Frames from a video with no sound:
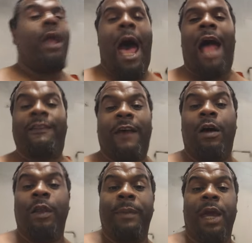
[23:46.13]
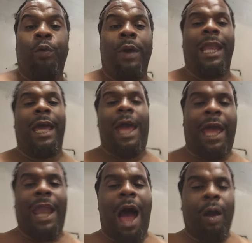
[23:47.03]
I told him that Willie
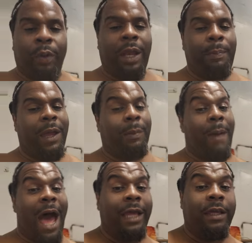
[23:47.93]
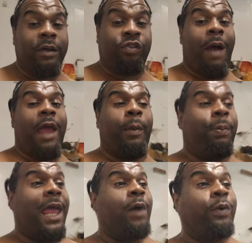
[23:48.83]
had already been by here trying to
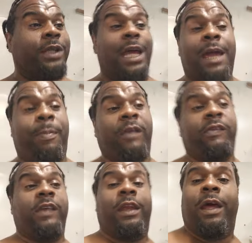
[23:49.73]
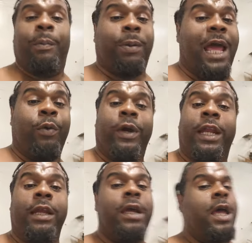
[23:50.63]
play with the Epicenter and play with
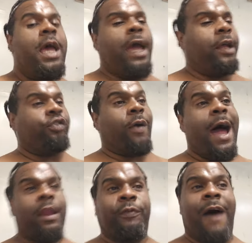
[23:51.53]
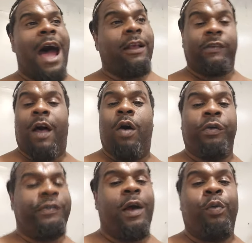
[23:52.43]
it and trying to find
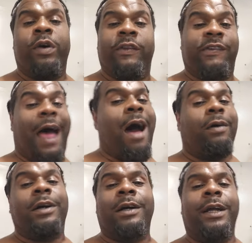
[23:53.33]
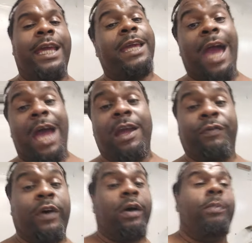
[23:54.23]
songs that wouldn't sound good. He
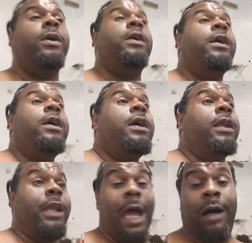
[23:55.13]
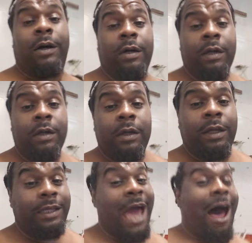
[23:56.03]
gave up. Now,
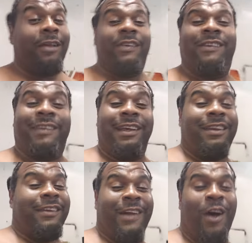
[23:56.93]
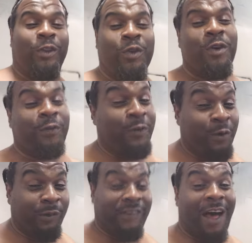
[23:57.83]
Y'all just seen us go through a
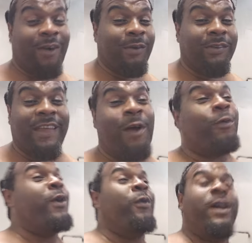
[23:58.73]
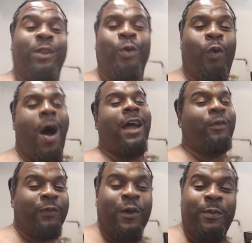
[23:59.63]
few songs, and we went through quite
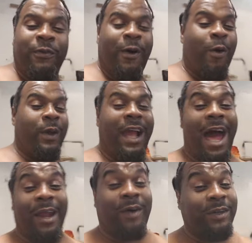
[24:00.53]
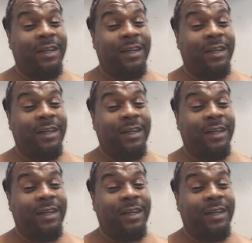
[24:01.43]
a few before we got on